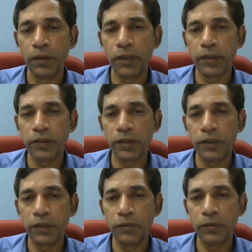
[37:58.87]
at the
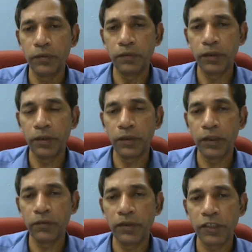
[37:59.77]
state Q2 and the
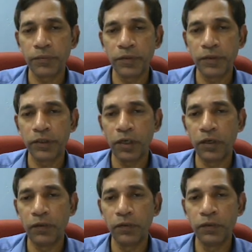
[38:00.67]
regular expression is
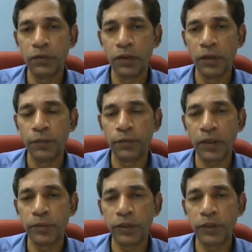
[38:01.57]
R2. From